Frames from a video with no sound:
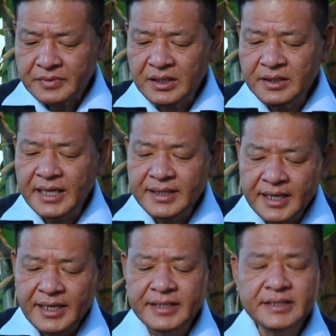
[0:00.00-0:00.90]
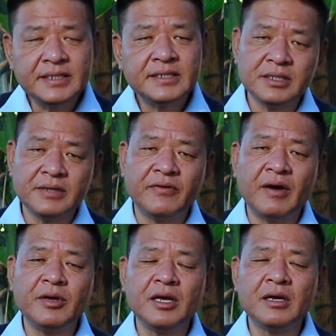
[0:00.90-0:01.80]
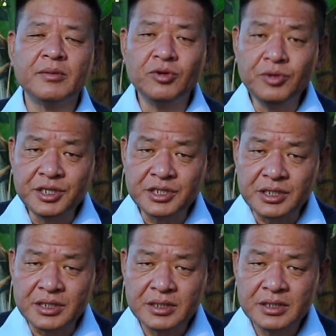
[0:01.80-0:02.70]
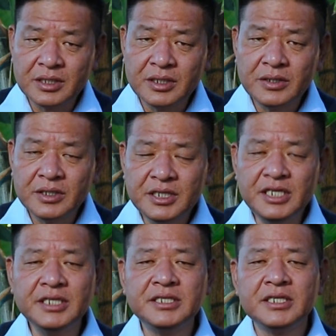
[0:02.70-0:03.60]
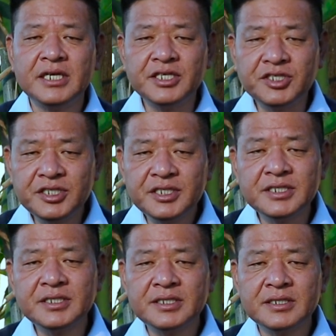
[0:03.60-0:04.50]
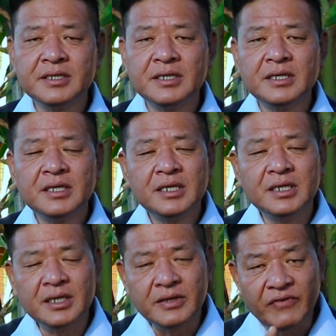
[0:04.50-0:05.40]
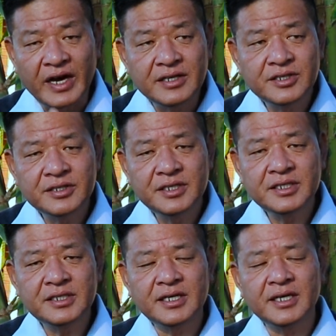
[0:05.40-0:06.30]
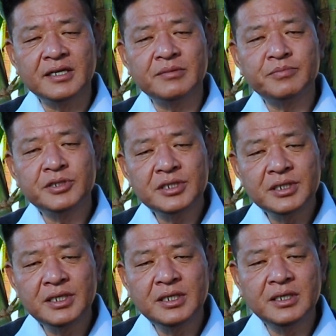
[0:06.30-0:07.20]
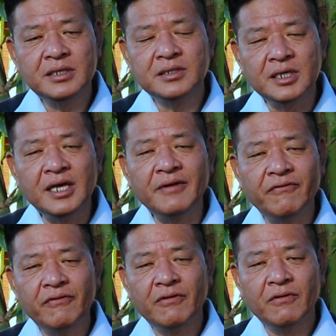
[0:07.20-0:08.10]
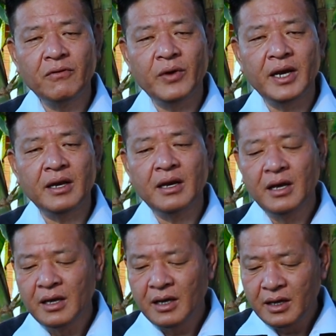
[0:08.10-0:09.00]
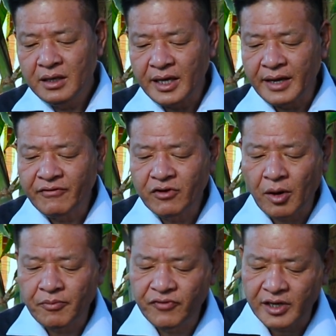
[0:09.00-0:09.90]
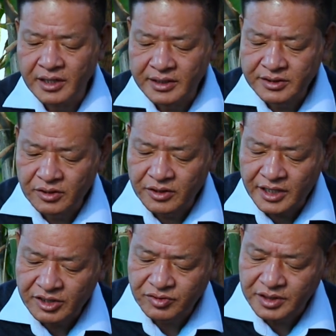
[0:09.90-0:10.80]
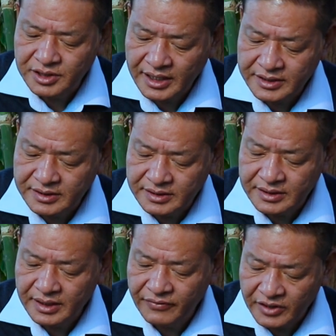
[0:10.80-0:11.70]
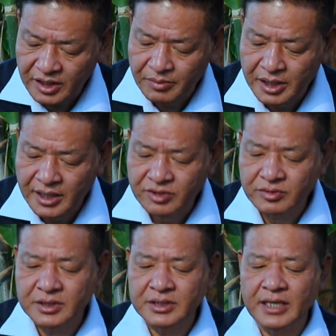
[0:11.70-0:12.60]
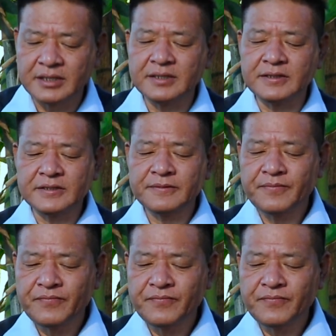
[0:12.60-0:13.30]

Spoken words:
Nonetheless, the farming community needs assistance, advisories, and particularly relief when they have crop failures or natural disasters, affected by natural disasters.